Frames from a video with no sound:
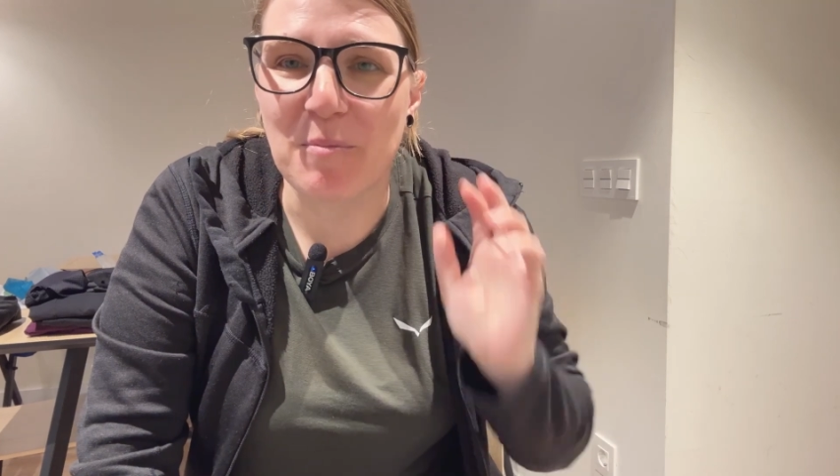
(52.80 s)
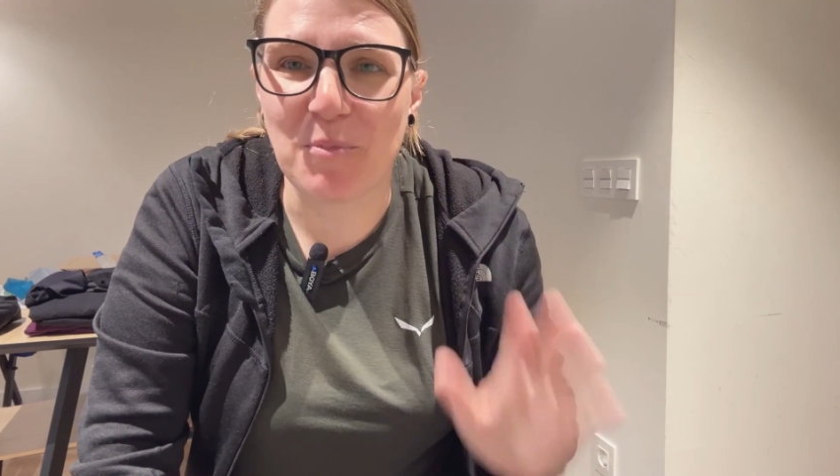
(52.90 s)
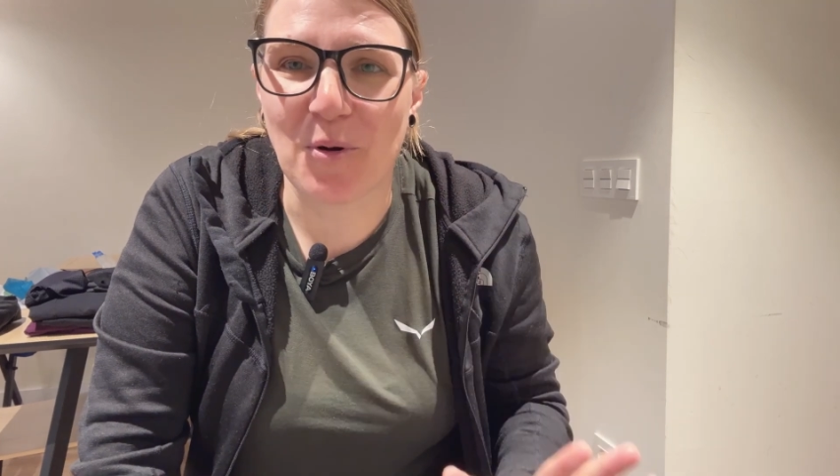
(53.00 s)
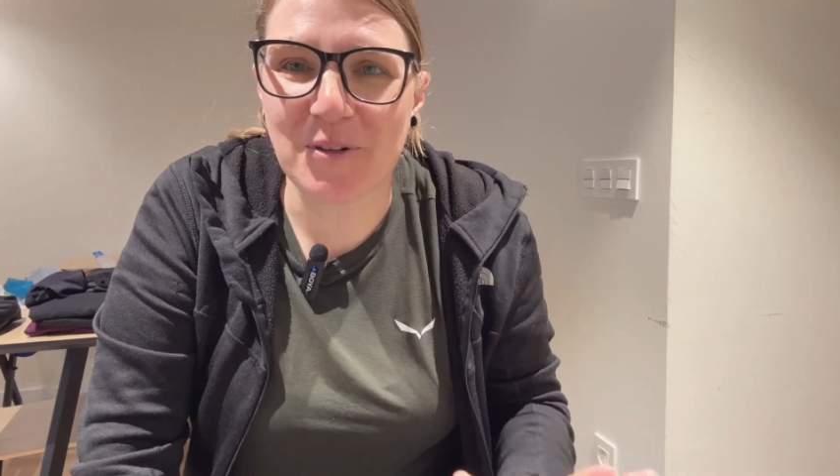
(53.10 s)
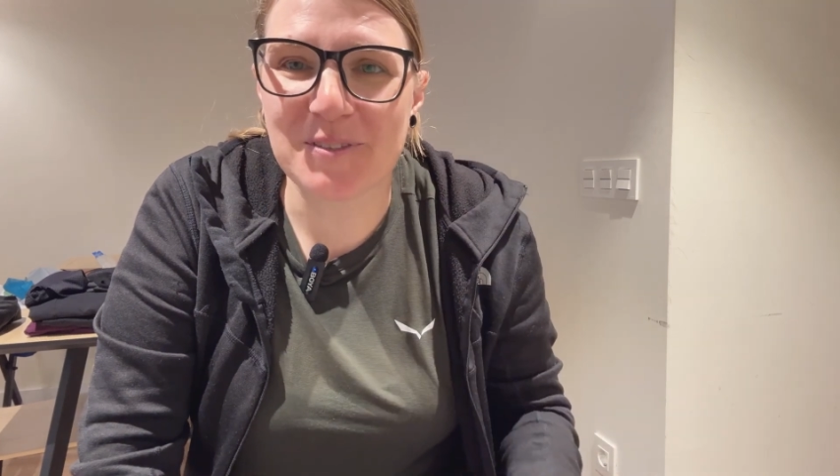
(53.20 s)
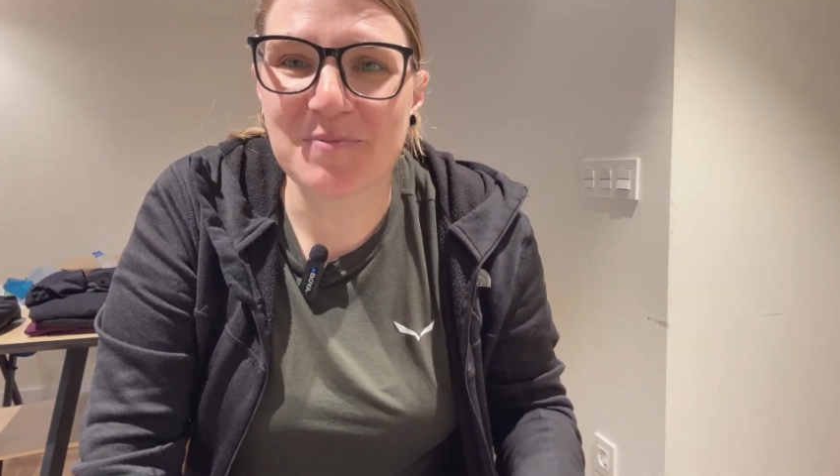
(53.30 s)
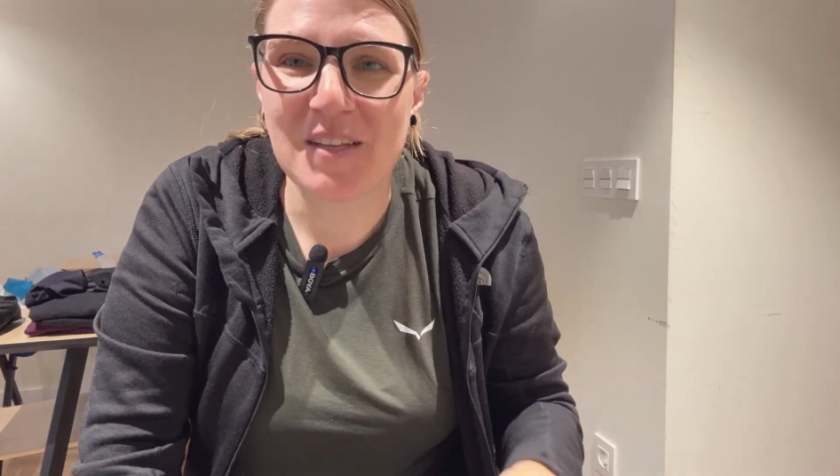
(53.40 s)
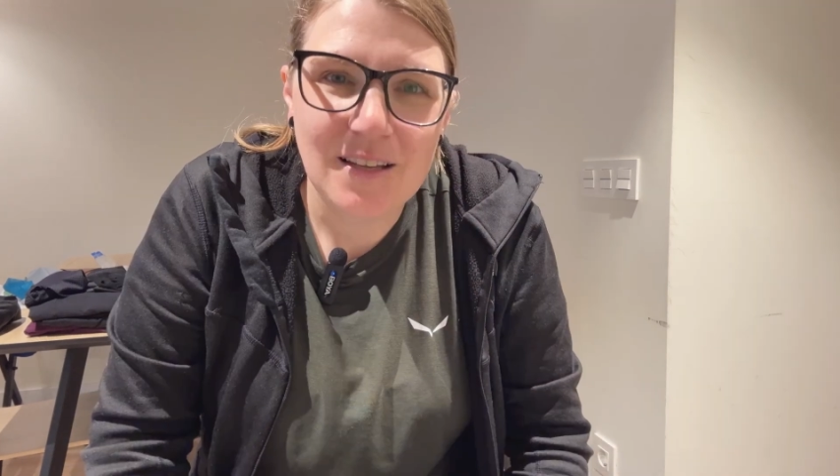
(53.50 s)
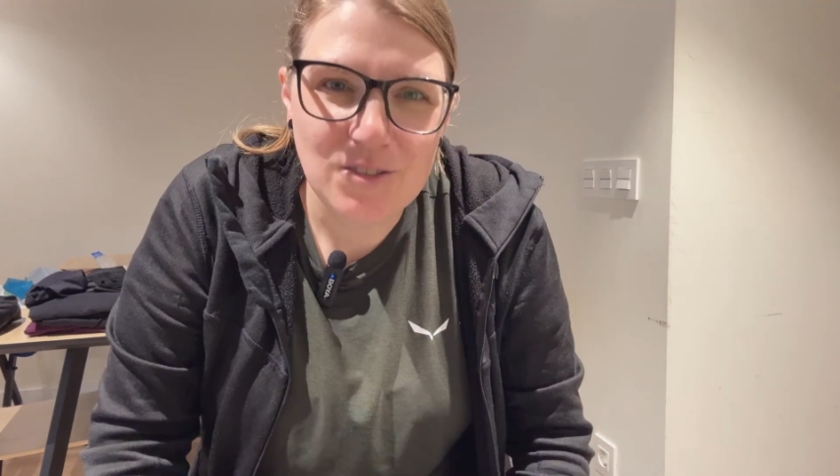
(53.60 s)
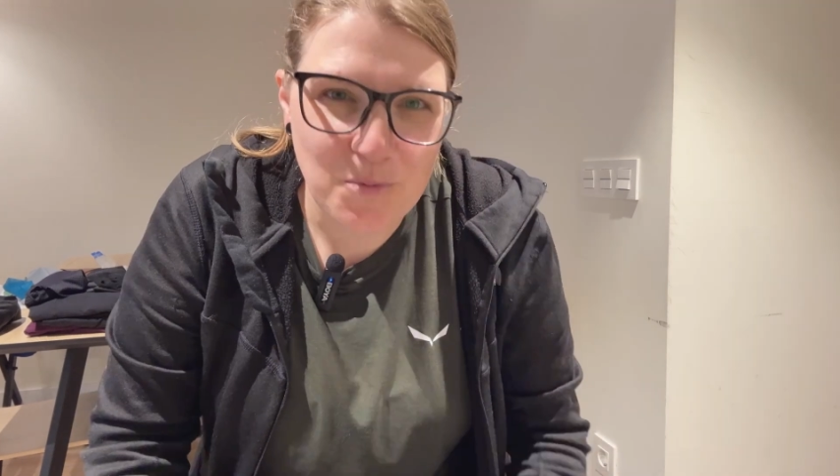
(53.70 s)
I brought.
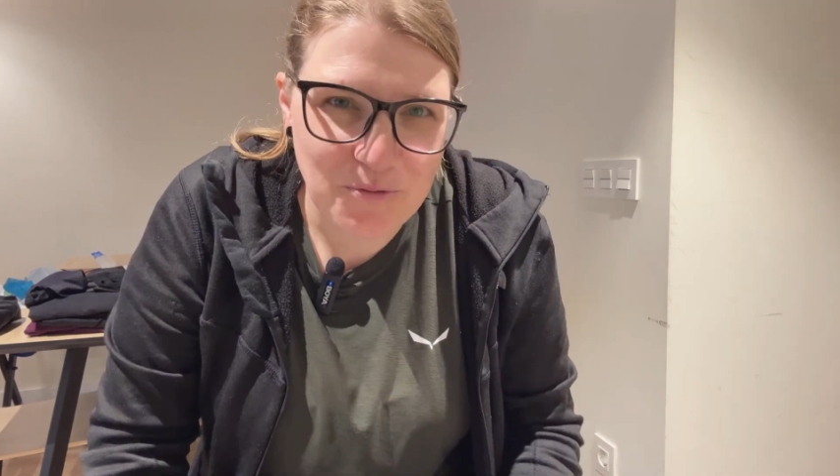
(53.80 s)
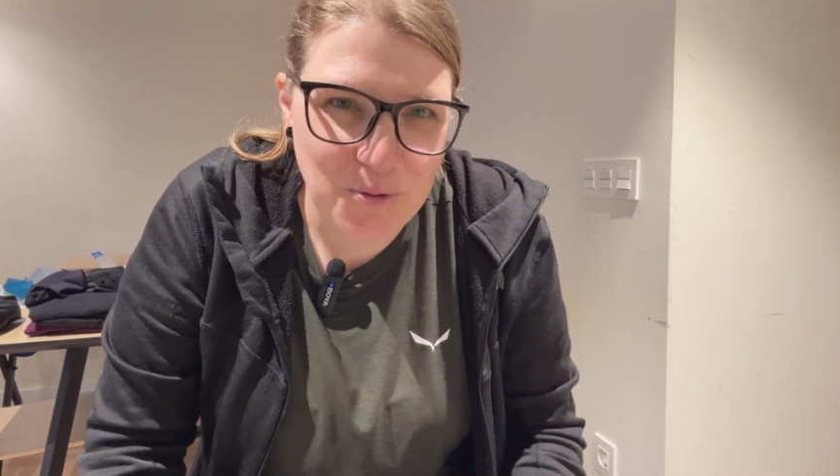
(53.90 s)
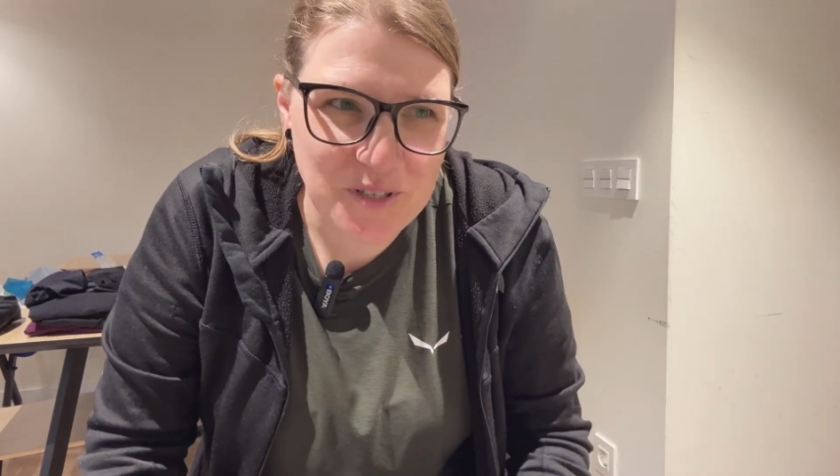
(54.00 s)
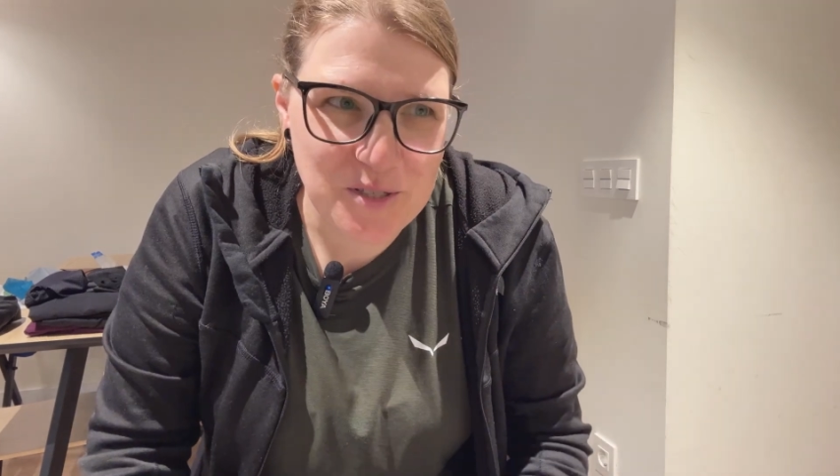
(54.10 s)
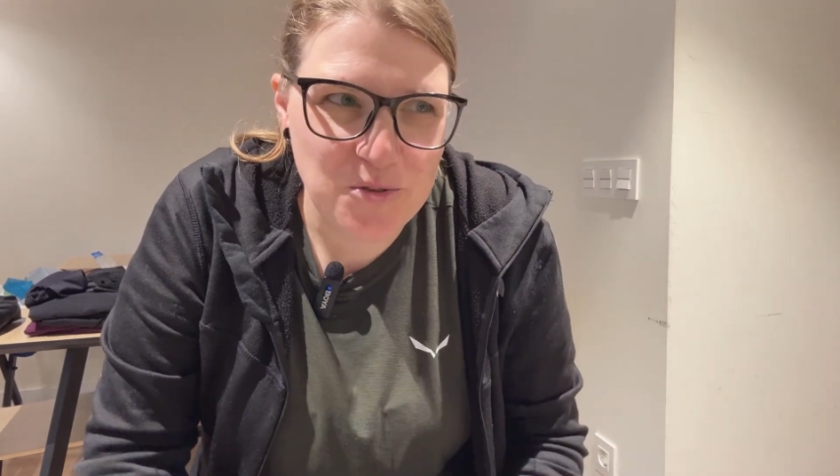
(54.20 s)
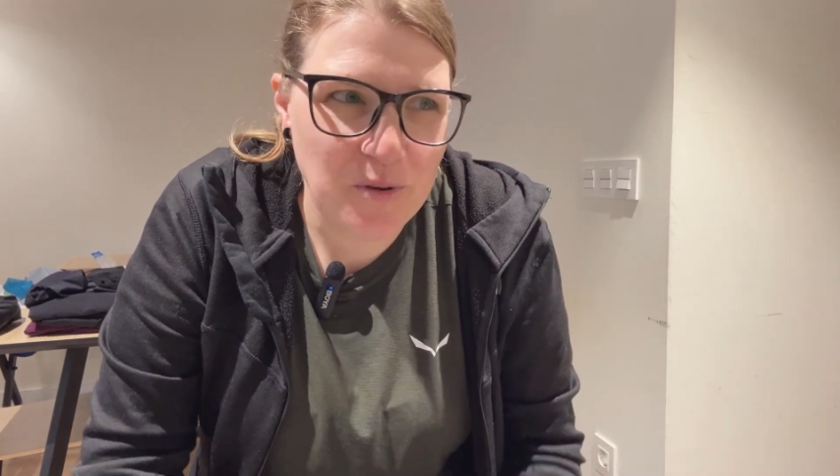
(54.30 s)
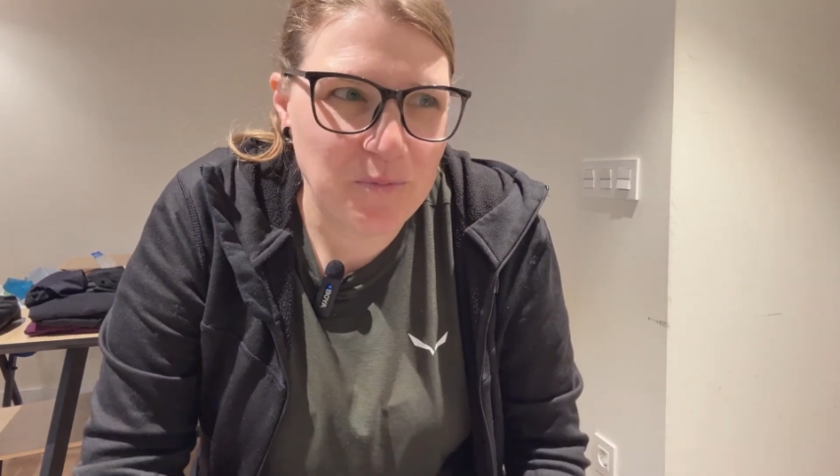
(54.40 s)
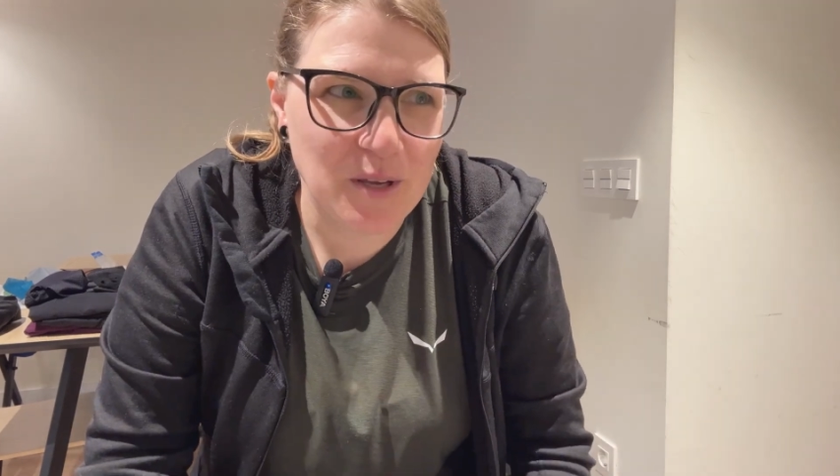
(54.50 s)
So before this trip,